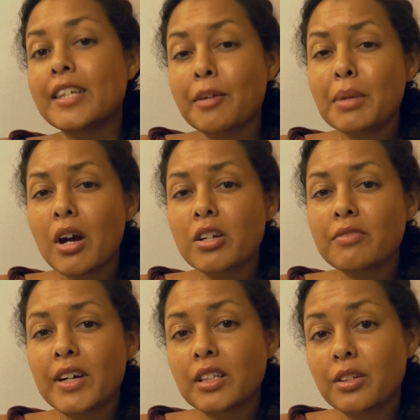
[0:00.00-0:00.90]
can be hard to
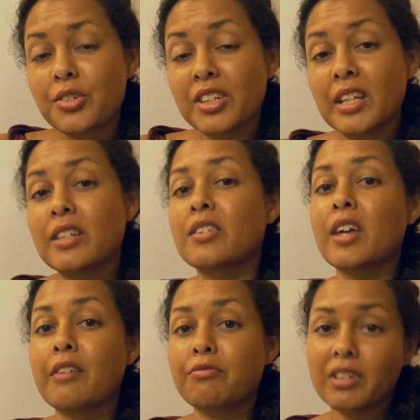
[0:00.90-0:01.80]
find a lotion that doesn't
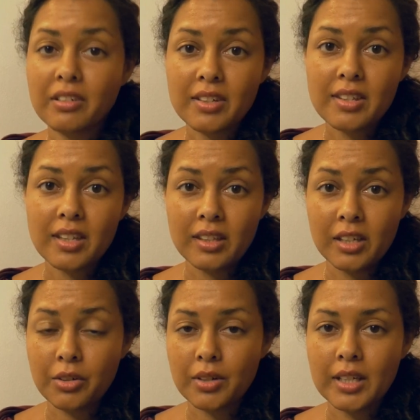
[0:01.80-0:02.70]
have fragrance in the
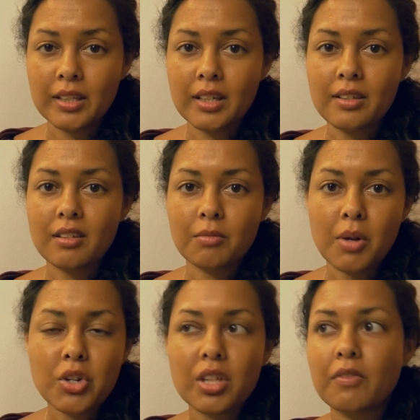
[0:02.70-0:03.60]
ingredient list,
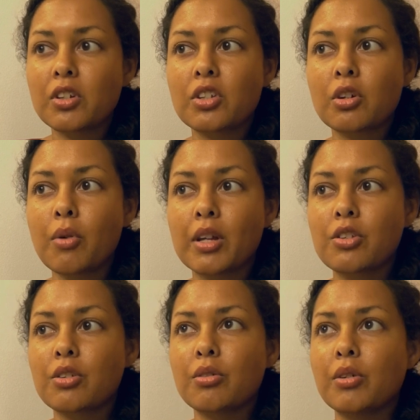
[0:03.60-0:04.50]
especially if you're just going
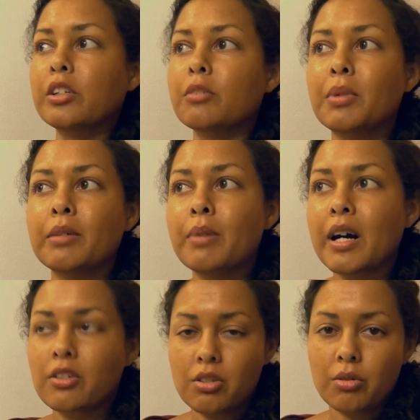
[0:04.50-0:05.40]
to your big
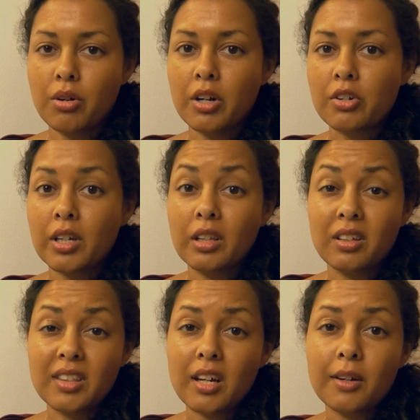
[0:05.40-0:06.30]
box store and trying to look
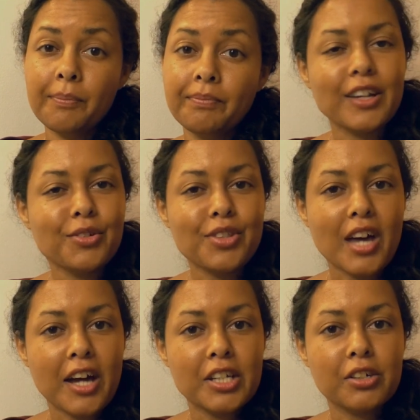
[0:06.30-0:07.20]
there. I use the
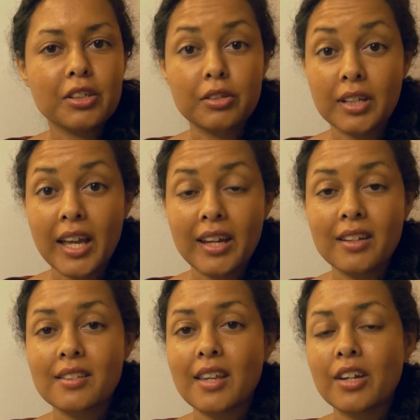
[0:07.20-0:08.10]
Honey Girl
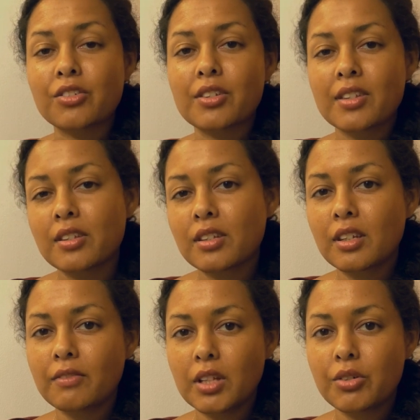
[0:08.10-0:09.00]
Organics Extra
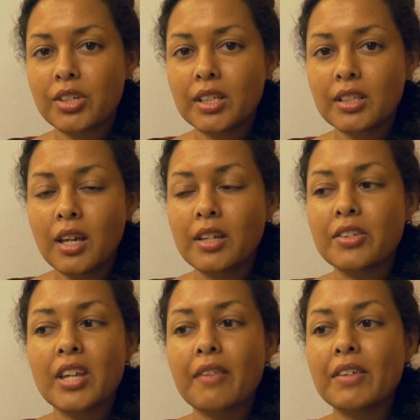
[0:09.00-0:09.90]
Sensitive Lotion. It
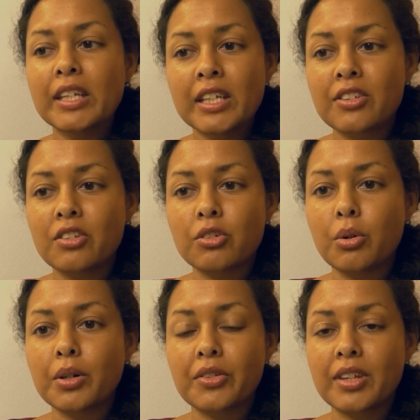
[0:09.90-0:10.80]
doesn't have any essential
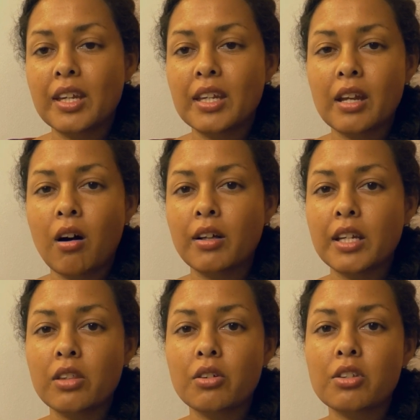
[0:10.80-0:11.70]
oils in it at all
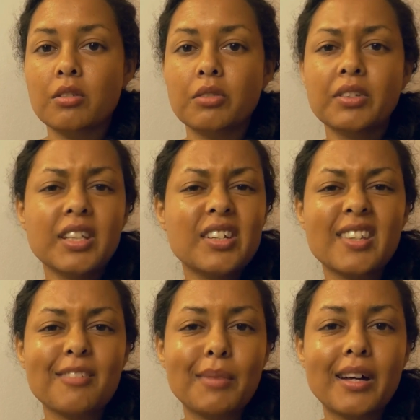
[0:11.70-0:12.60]
either, so it really just
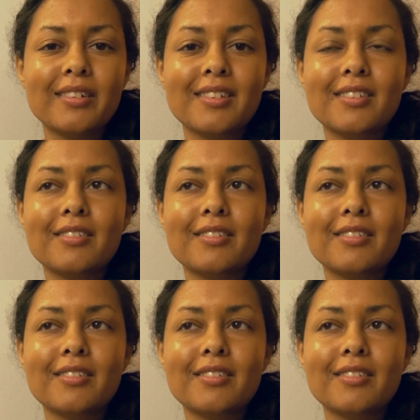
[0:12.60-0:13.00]
smells